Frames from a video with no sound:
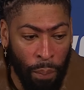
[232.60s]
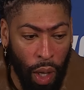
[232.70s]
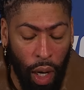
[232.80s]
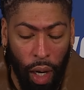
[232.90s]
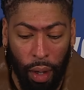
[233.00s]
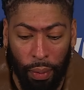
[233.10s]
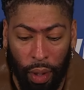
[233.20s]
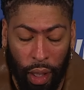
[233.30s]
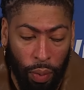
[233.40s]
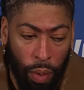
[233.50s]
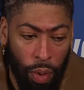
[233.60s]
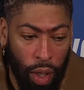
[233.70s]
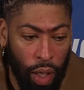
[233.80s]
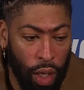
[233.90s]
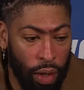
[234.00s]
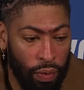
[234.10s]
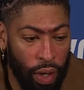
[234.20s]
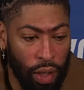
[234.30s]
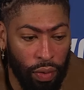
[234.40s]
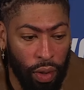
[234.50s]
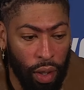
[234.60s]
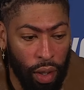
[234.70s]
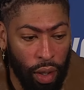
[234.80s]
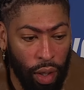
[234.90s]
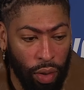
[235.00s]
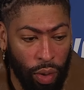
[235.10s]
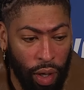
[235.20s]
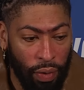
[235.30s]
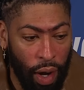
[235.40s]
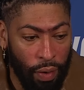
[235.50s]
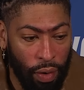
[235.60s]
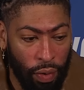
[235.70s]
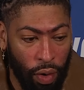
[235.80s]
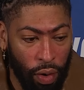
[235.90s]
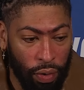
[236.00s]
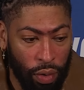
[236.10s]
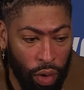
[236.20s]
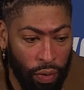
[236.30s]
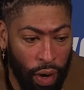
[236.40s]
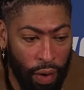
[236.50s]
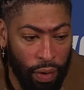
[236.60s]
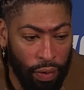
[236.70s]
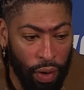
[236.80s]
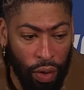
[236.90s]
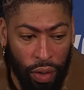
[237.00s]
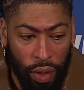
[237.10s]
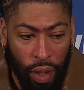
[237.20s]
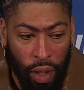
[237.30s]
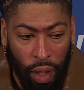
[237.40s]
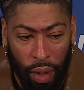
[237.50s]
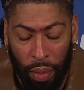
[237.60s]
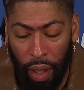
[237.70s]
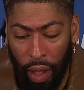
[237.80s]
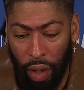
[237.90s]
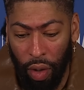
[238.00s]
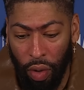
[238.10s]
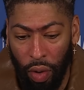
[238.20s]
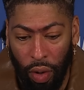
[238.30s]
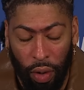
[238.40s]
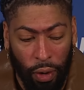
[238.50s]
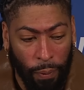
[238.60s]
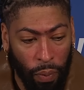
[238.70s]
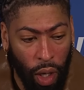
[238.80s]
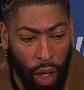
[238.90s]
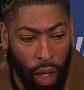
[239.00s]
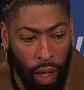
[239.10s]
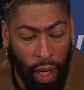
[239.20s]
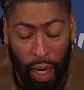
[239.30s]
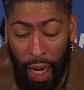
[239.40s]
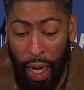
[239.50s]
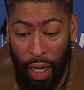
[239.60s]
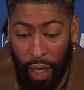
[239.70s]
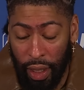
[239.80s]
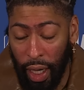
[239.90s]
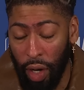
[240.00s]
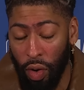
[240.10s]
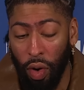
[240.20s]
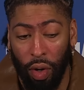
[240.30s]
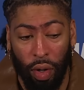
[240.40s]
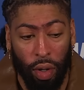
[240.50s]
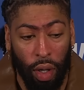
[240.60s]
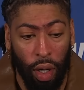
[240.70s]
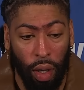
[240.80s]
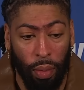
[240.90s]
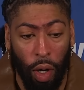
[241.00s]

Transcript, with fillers: Um, I think we were pretty good defensively, you know, 25 in the fourth, 25 in the first. But that third quarter uh, and the end of the second quarter um,